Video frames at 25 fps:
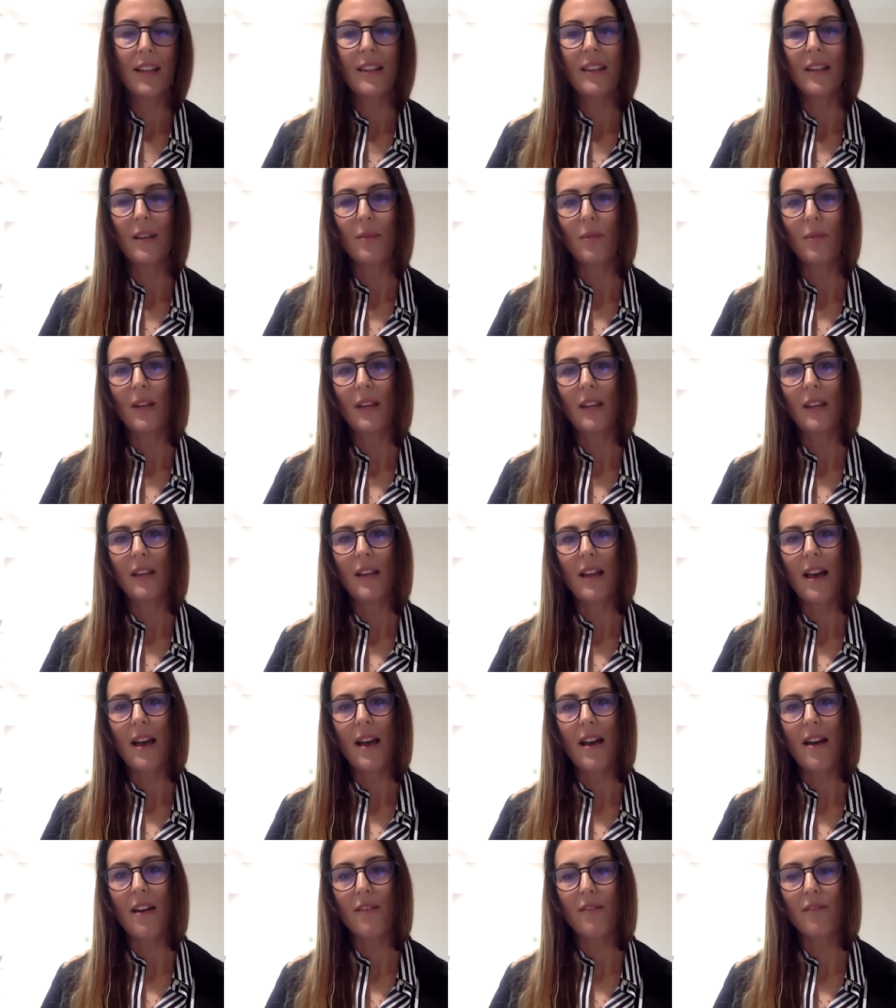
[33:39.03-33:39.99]
that we
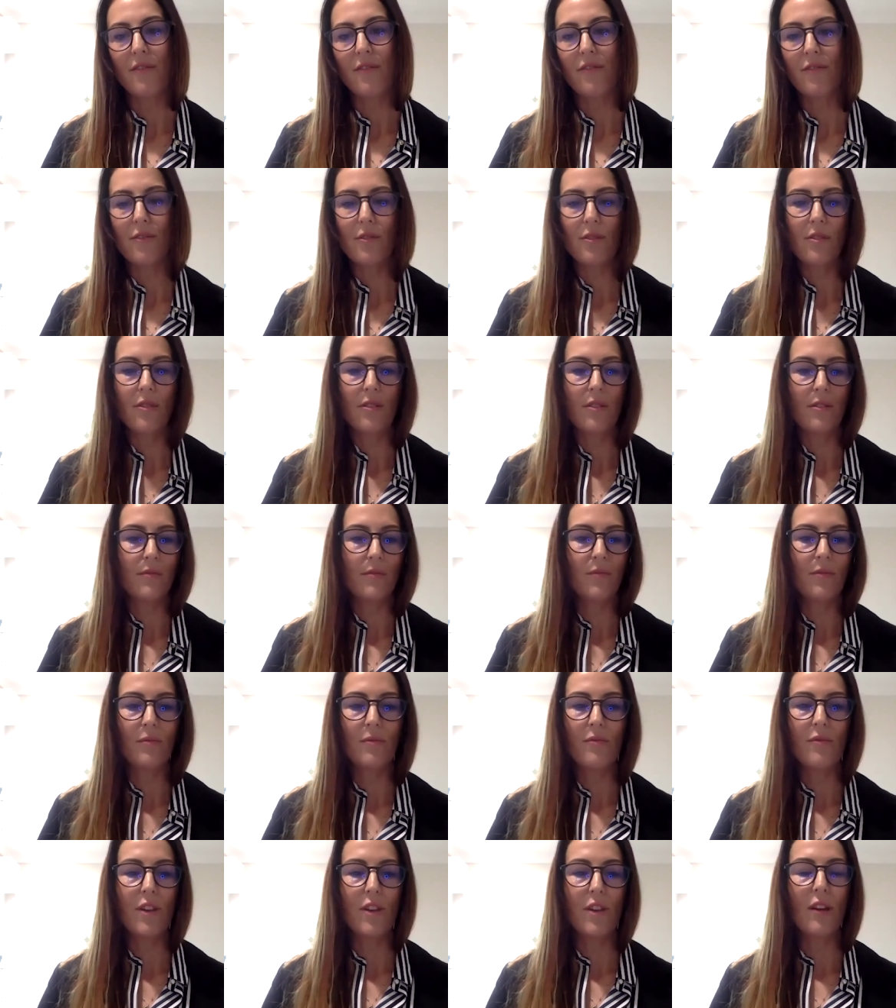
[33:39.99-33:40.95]
have for
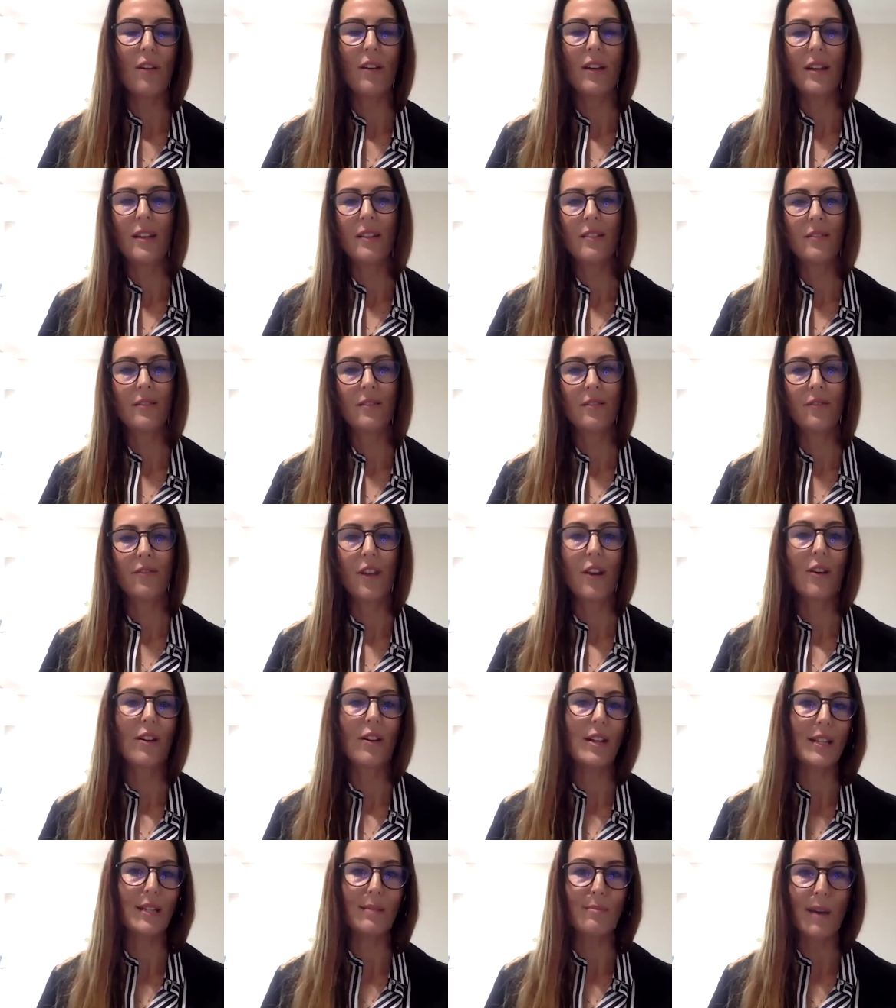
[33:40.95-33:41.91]
very
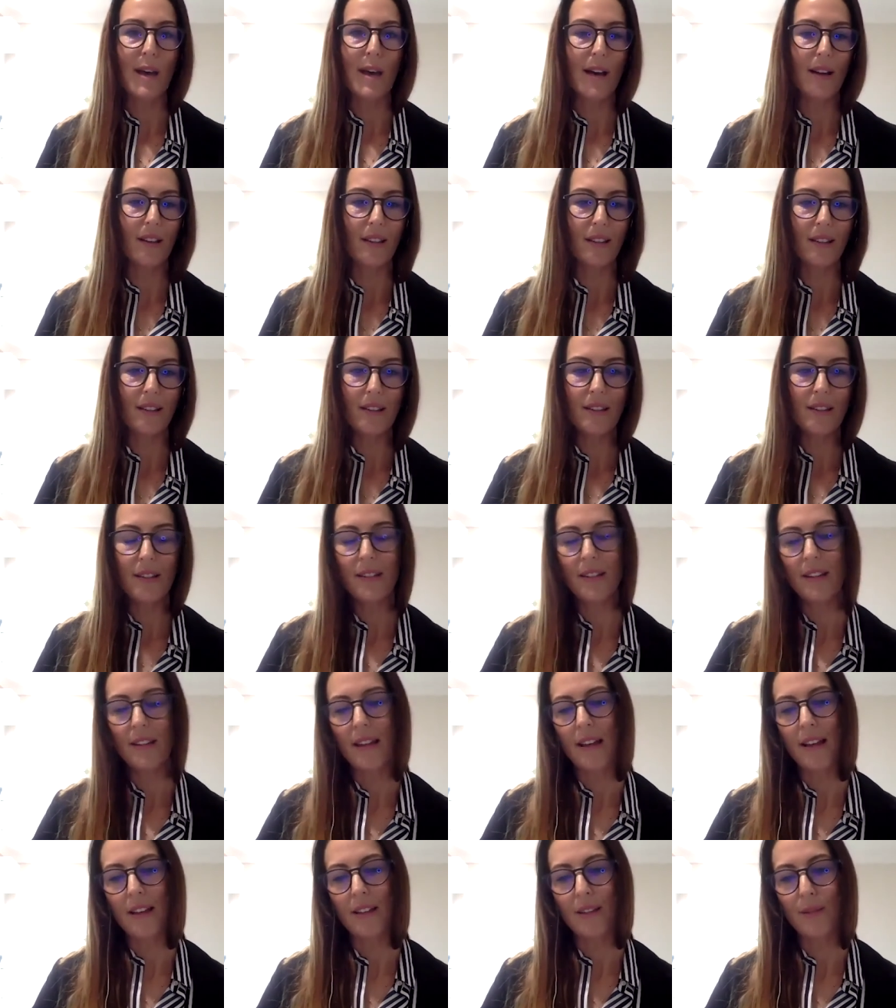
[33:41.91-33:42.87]
various markers
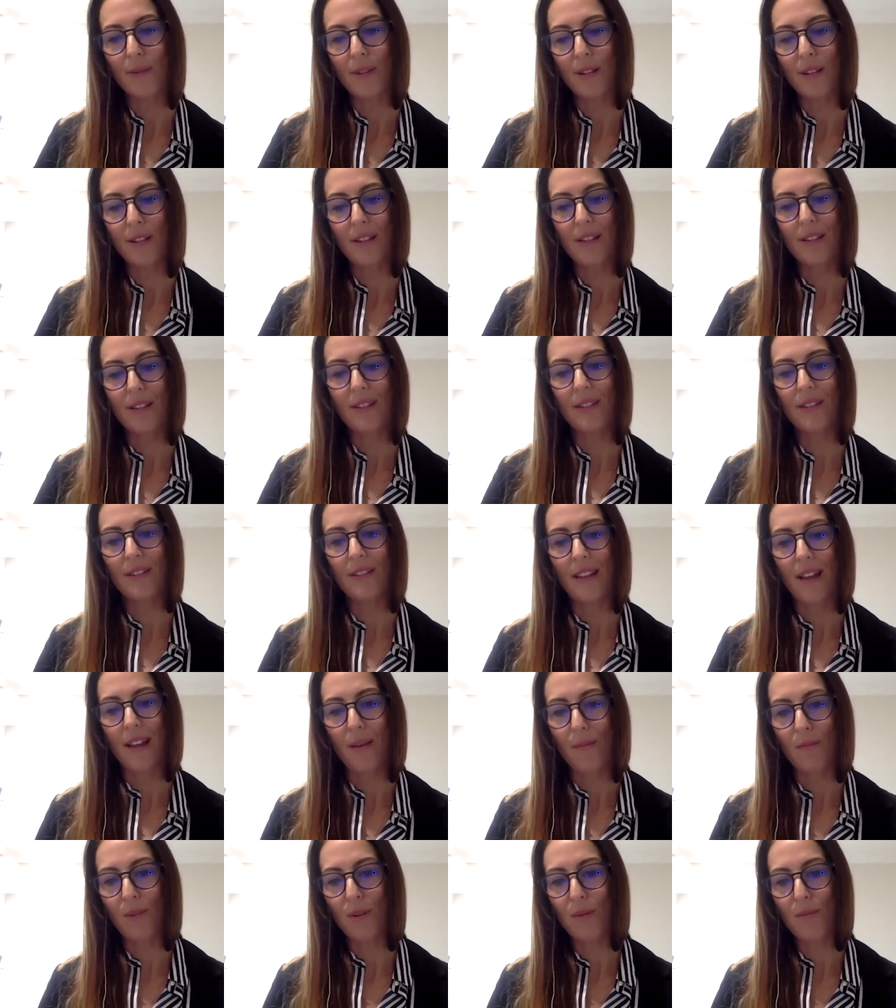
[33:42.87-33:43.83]
as well as
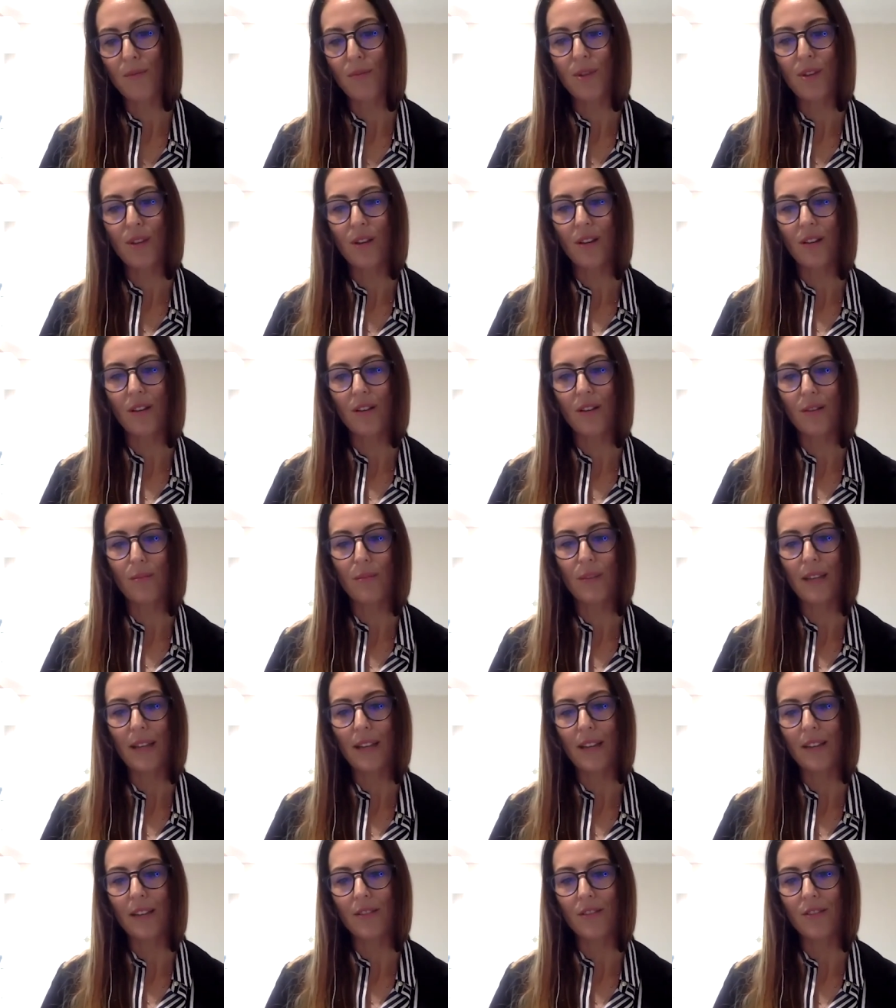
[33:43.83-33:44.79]
um, compute
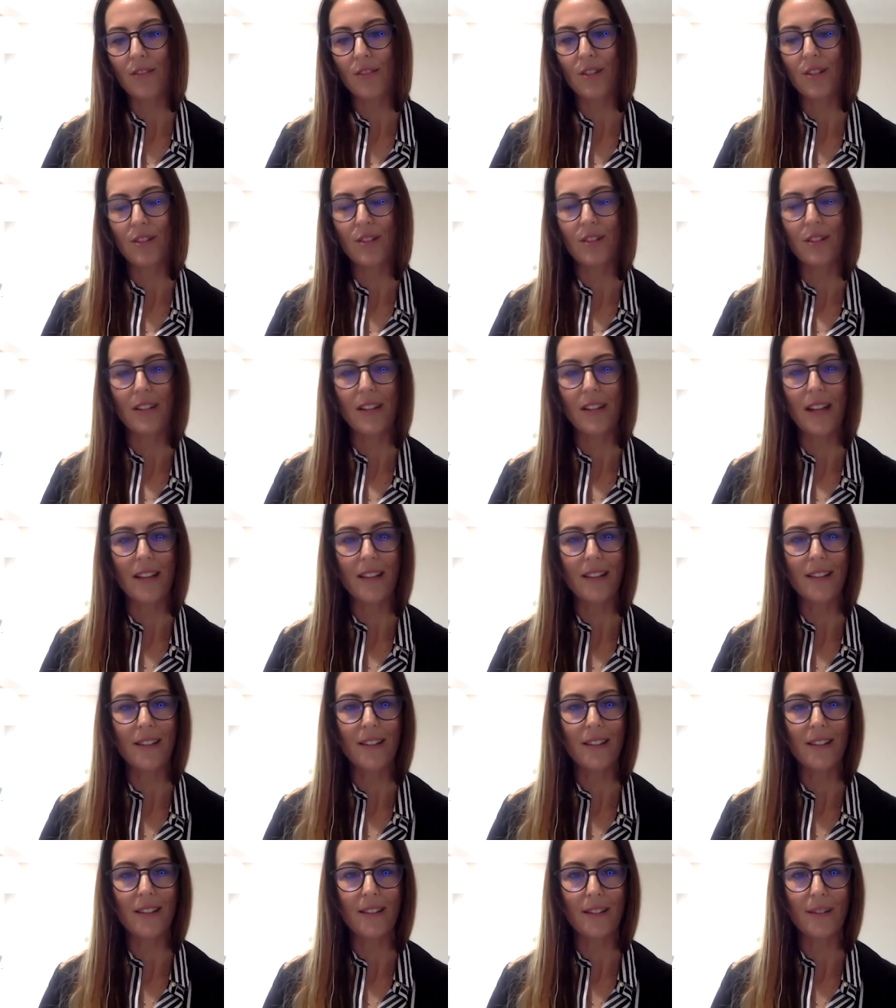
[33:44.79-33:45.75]
complete nutritional
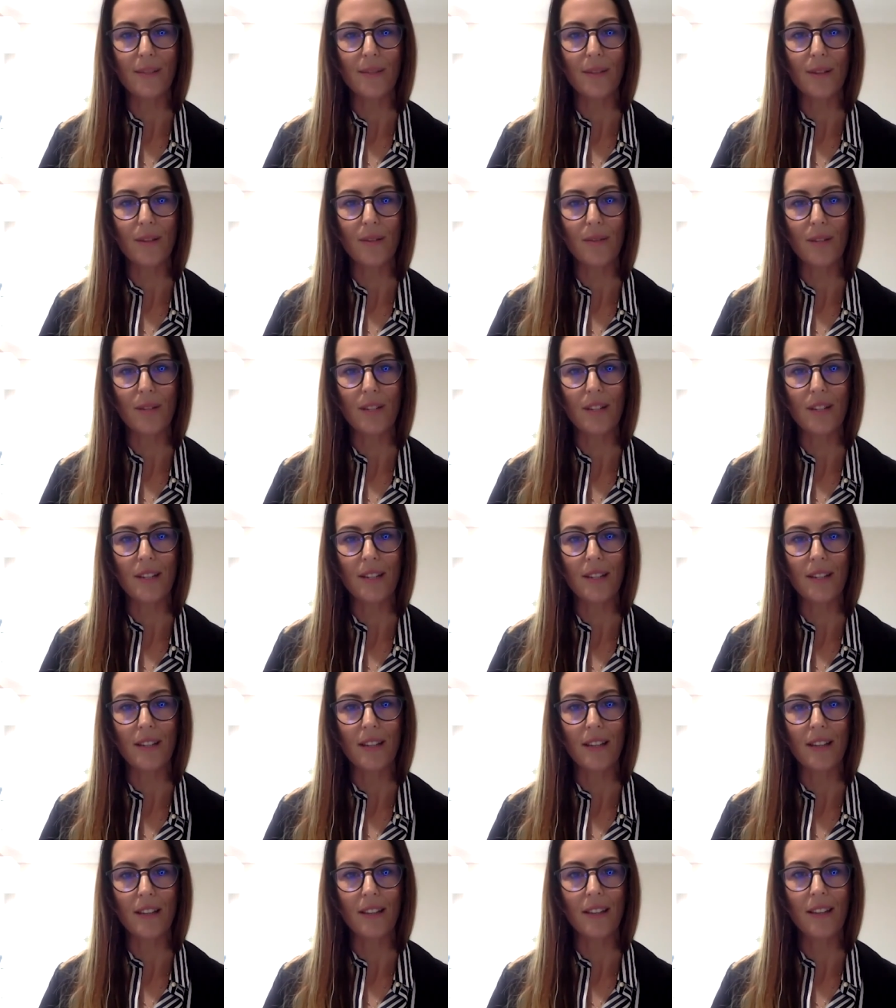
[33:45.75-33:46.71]
analysis as well which is
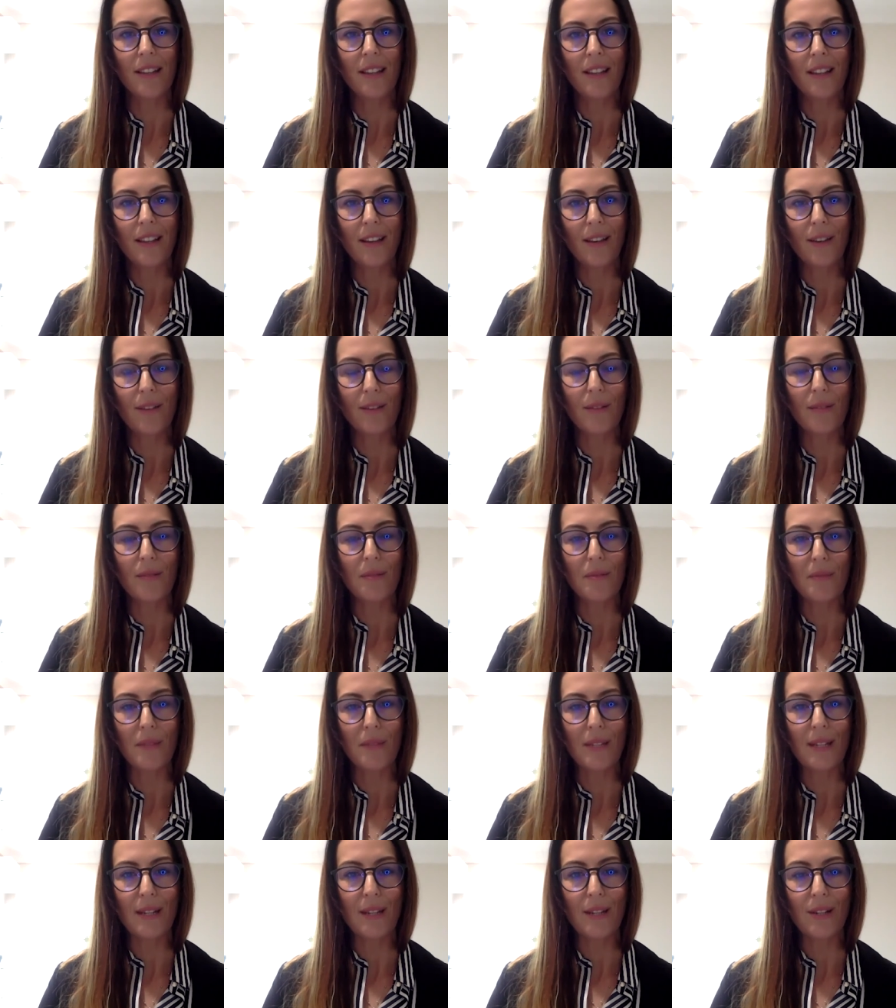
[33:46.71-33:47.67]
the health
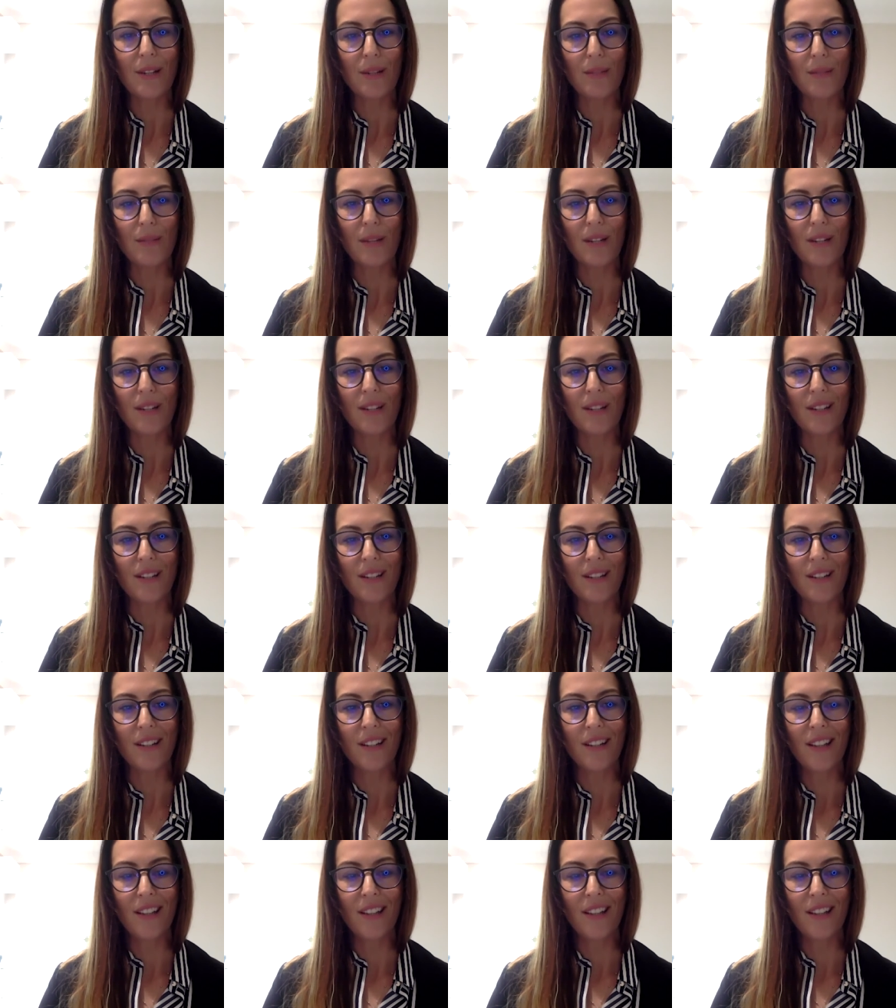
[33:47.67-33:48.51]
optimization medicine